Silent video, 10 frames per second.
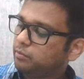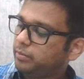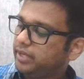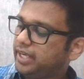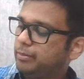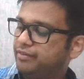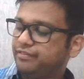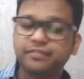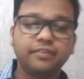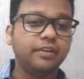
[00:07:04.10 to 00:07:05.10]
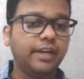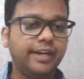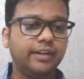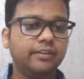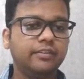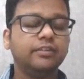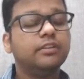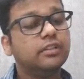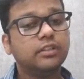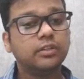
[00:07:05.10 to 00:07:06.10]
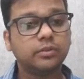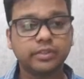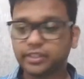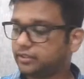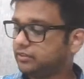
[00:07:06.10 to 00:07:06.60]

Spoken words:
PMF, right? Okay.